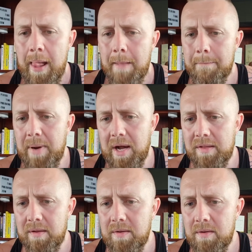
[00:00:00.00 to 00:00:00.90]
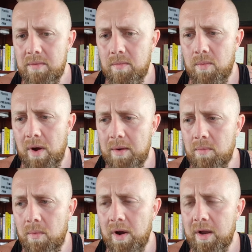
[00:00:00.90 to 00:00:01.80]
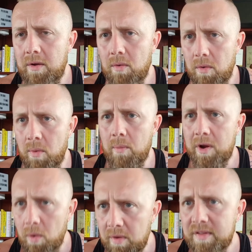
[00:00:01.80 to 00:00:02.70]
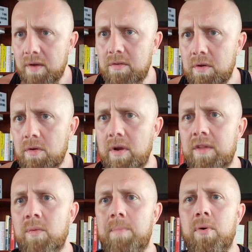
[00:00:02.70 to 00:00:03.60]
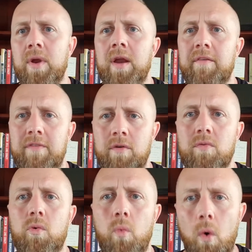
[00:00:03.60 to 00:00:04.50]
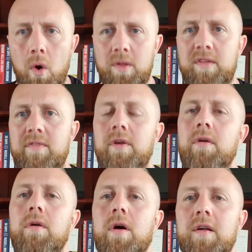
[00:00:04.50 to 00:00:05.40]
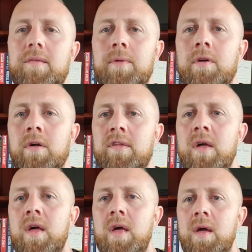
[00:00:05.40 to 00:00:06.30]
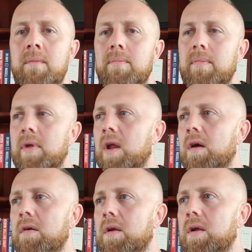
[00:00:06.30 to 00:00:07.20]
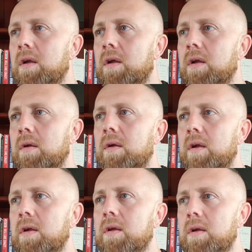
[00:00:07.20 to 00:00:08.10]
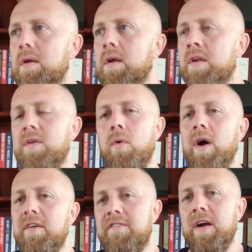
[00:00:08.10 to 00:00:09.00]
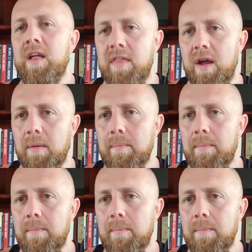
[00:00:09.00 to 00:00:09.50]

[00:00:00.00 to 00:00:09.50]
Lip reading: But what we also do is we put in a few rewards for you guys, because, you know, it's quite a funny thing.